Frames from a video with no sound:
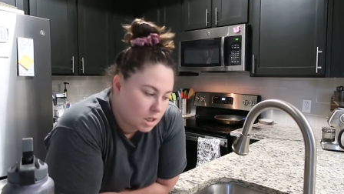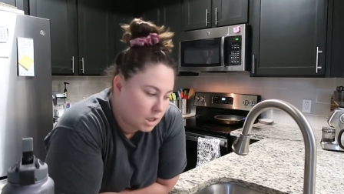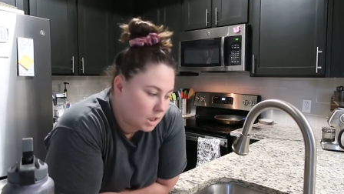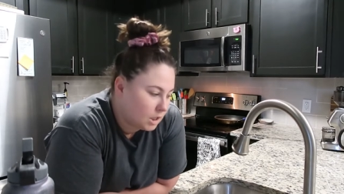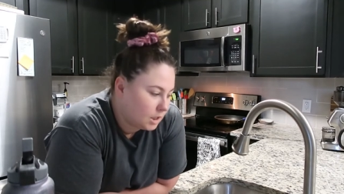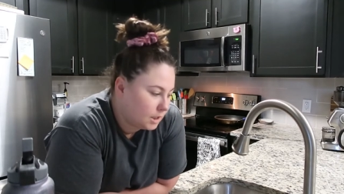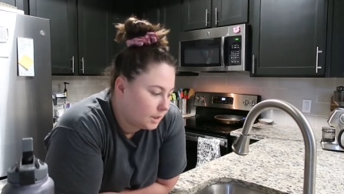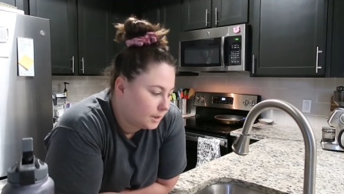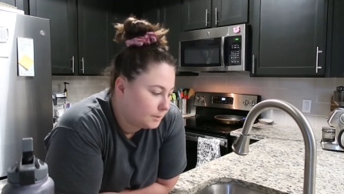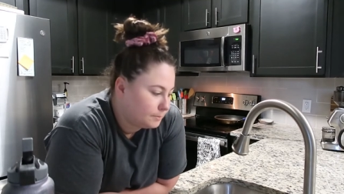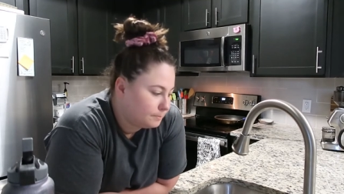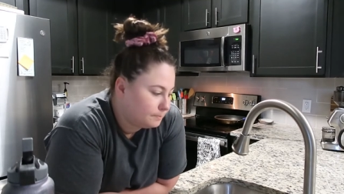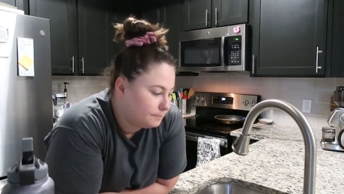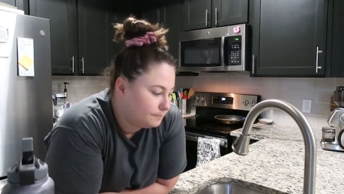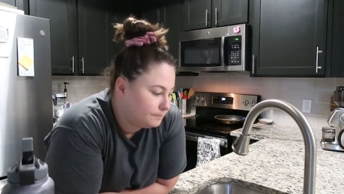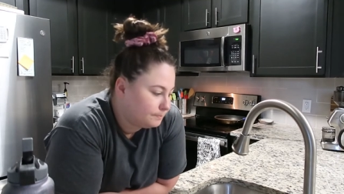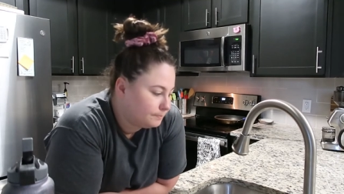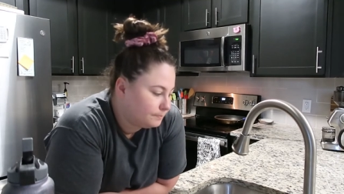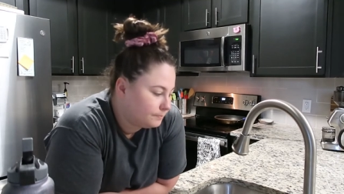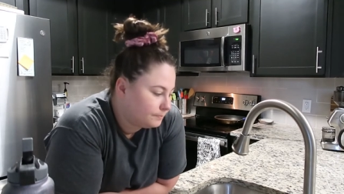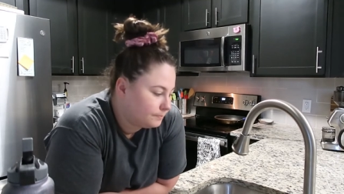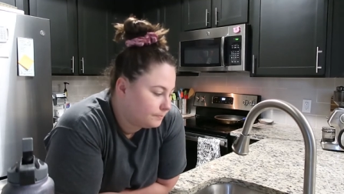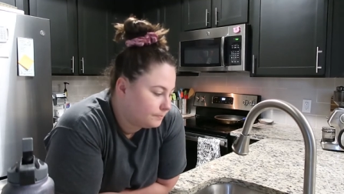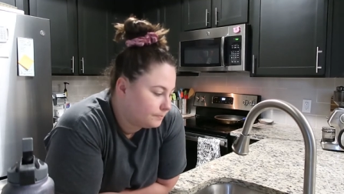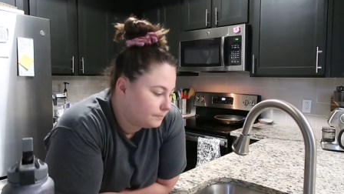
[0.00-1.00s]

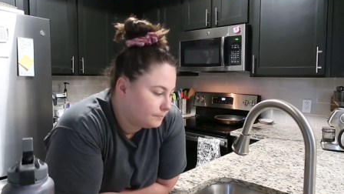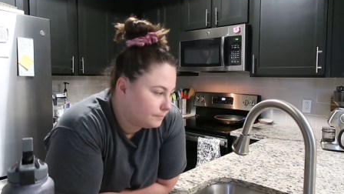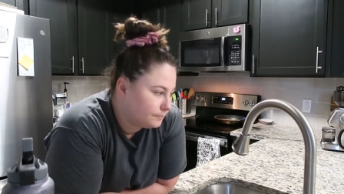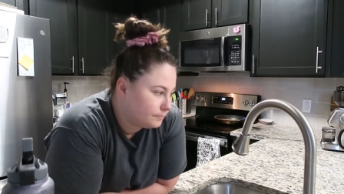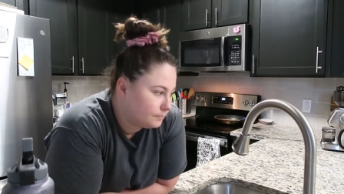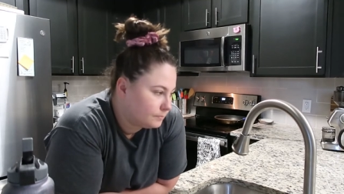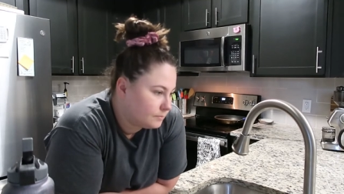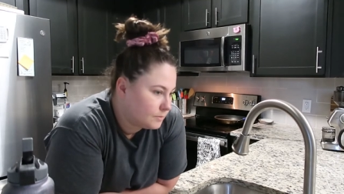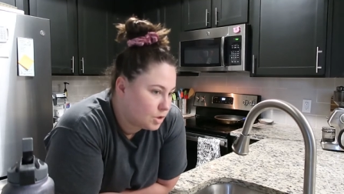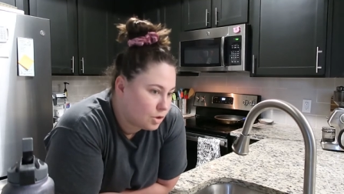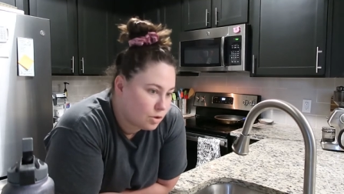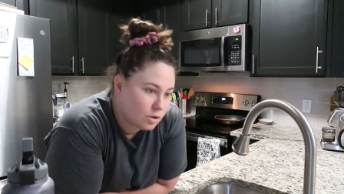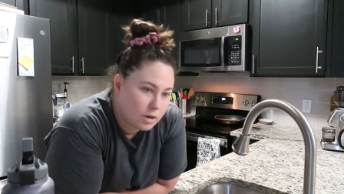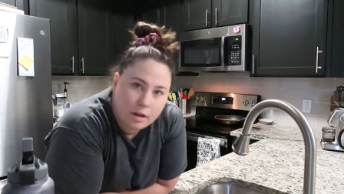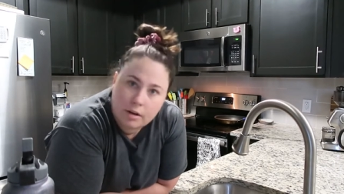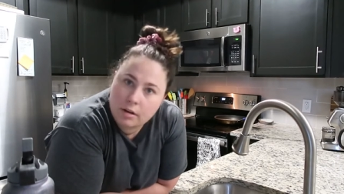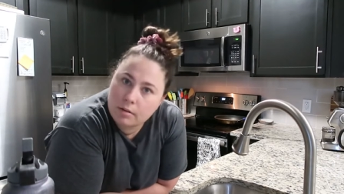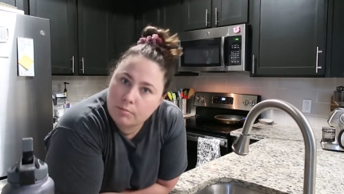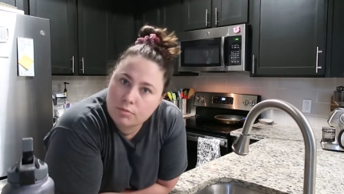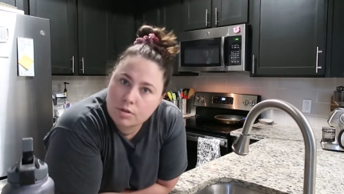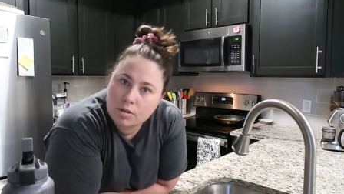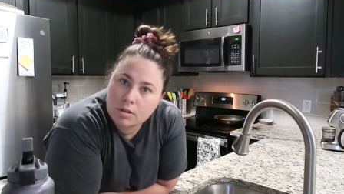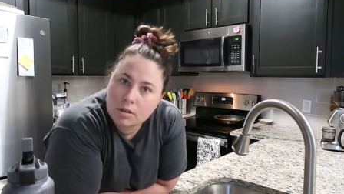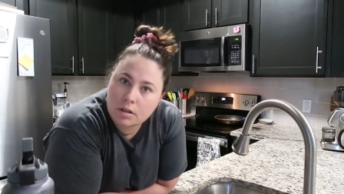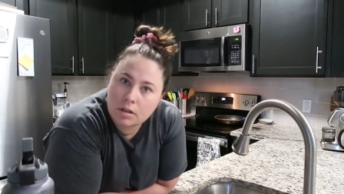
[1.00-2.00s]
So now
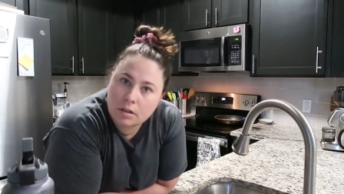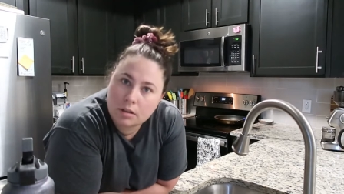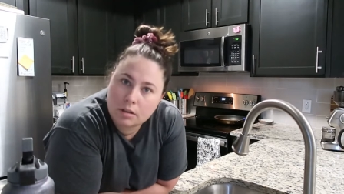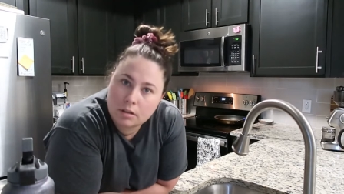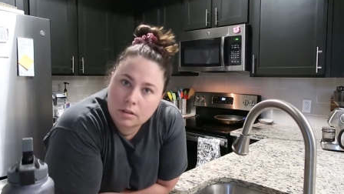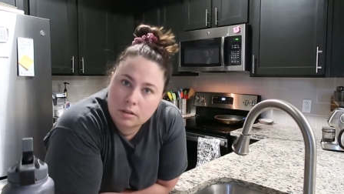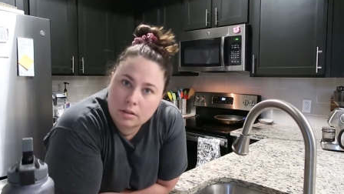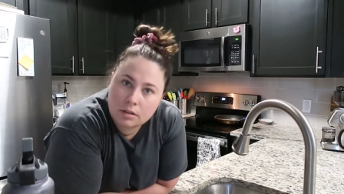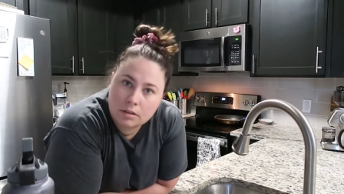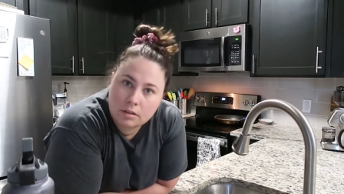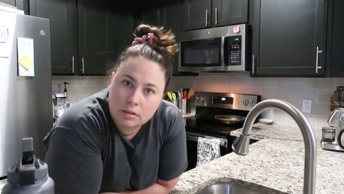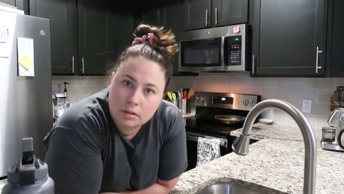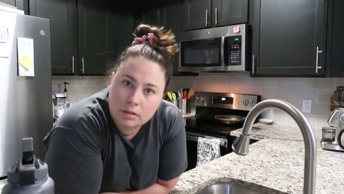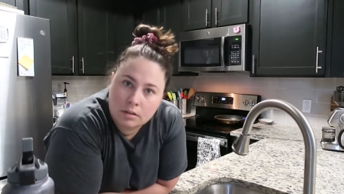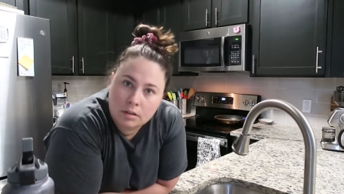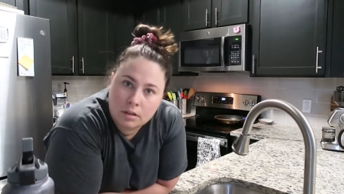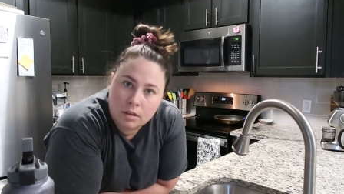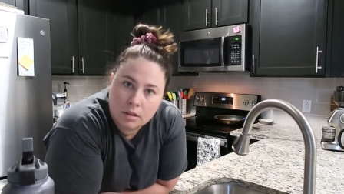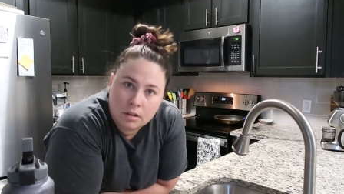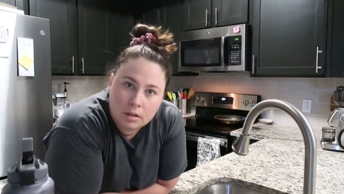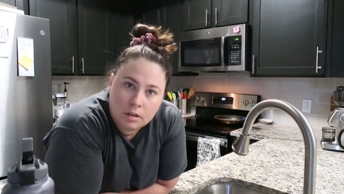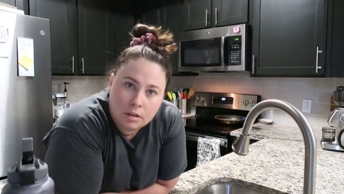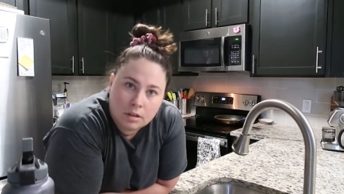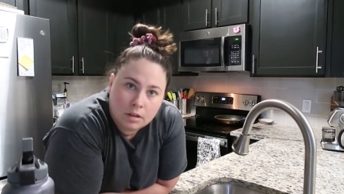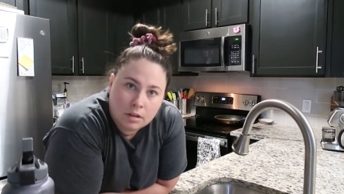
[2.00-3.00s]
I'm just gonna
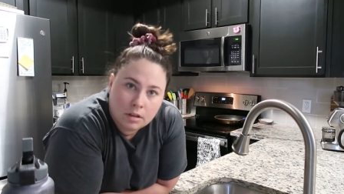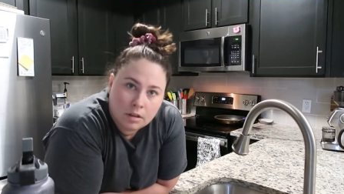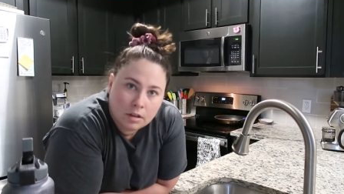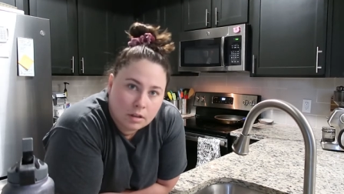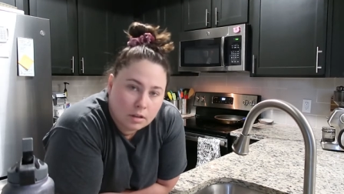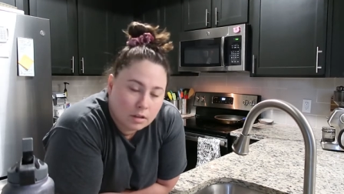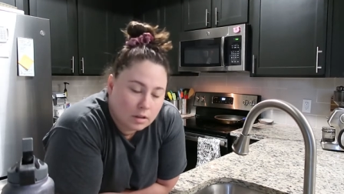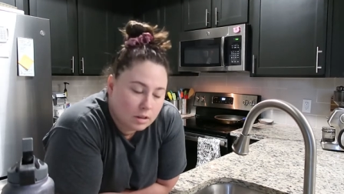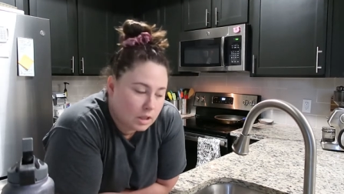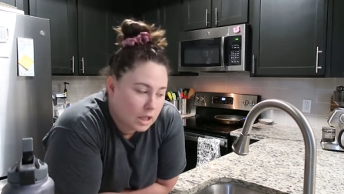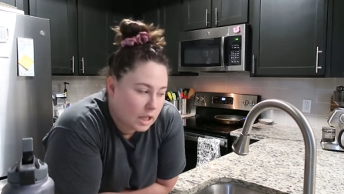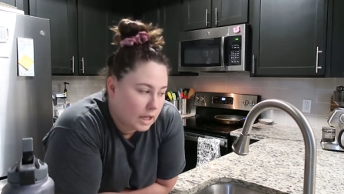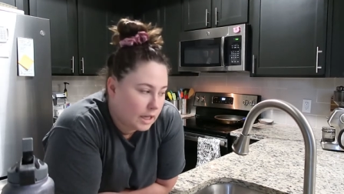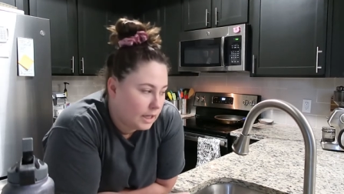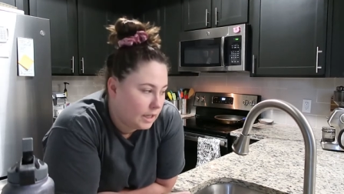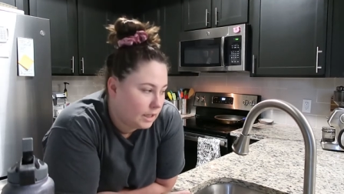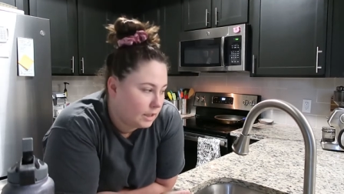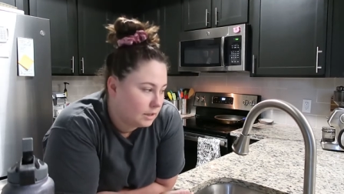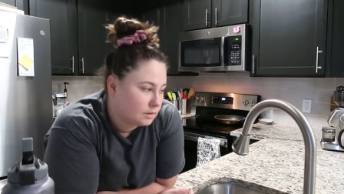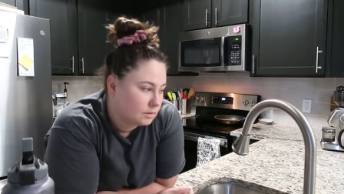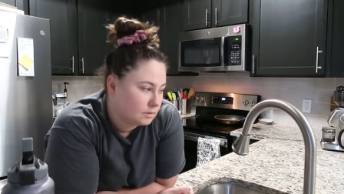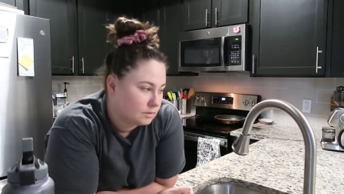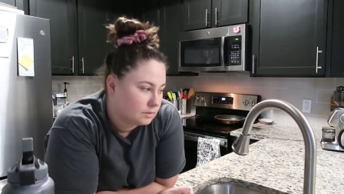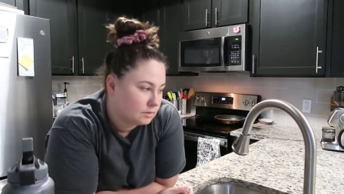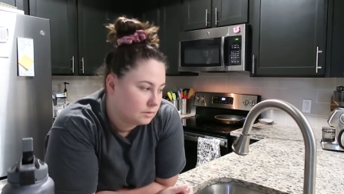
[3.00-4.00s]

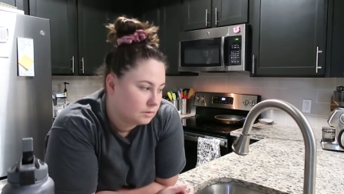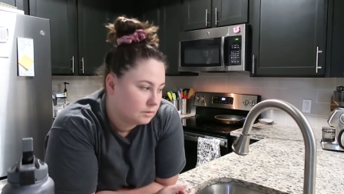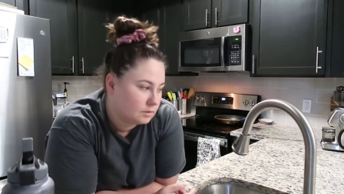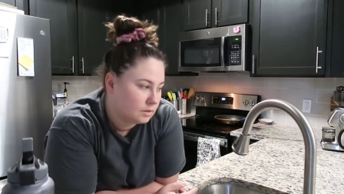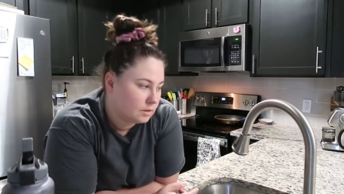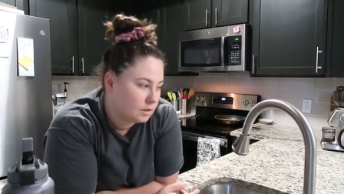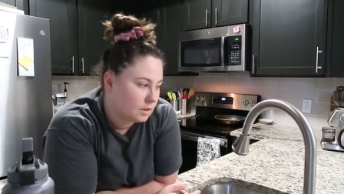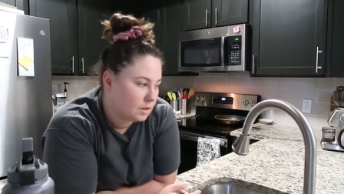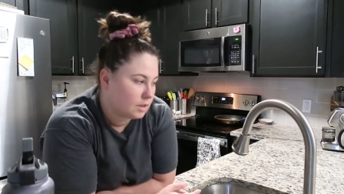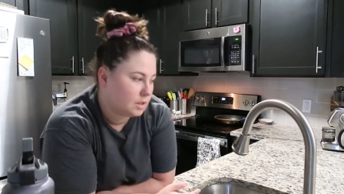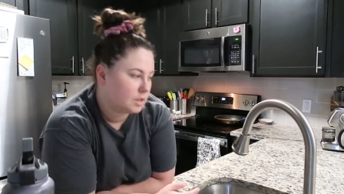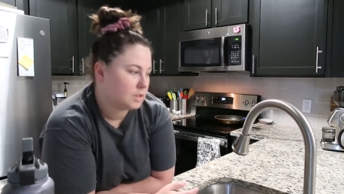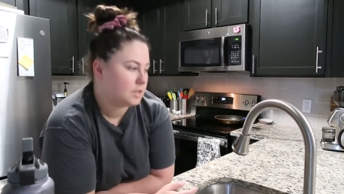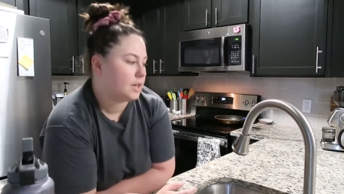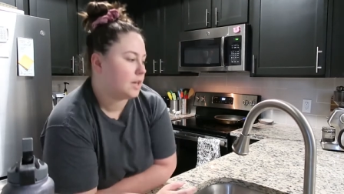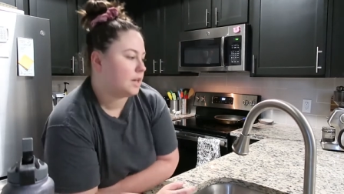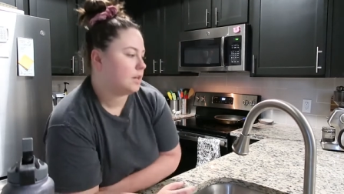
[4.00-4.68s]
light this